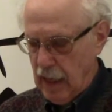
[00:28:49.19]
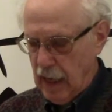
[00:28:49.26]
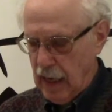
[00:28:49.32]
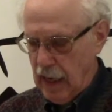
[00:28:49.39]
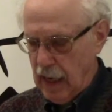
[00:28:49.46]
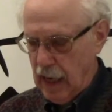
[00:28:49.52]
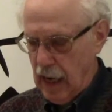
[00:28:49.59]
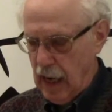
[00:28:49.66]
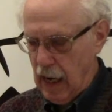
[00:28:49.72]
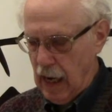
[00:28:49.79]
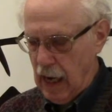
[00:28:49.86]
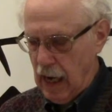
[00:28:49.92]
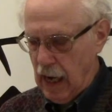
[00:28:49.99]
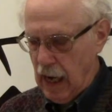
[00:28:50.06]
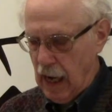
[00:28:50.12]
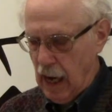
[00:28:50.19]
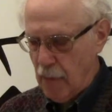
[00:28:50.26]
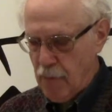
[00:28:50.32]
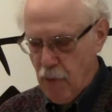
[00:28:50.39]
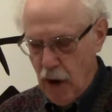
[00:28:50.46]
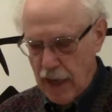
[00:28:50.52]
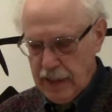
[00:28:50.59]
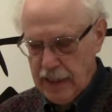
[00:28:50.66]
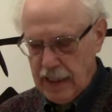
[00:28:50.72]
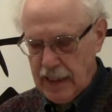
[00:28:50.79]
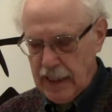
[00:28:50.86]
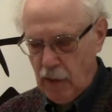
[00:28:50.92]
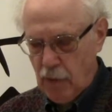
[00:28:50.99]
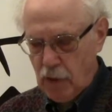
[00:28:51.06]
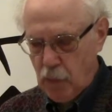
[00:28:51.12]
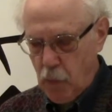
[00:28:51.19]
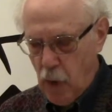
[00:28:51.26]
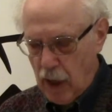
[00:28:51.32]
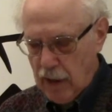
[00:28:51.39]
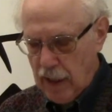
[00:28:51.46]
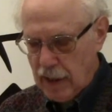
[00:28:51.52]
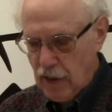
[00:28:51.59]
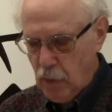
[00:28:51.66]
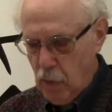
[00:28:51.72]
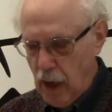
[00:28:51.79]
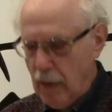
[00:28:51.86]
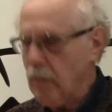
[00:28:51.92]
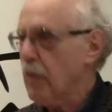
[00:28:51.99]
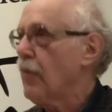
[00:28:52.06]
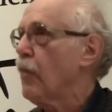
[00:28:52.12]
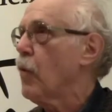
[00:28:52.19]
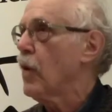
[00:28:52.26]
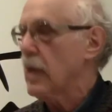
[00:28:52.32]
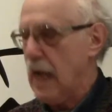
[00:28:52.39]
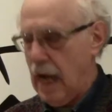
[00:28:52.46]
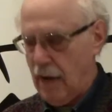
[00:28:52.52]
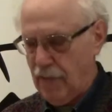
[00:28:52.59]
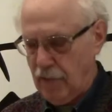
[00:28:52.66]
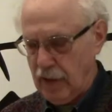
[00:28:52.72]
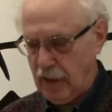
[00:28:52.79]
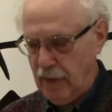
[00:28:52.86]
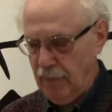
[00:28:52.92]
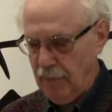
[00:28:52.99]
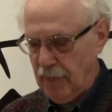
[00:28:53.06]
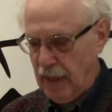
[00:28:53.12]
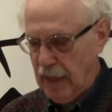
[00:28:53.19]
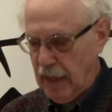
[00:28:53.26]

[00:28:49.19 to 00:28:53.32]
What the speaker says: a process that was well underway before NAFTA,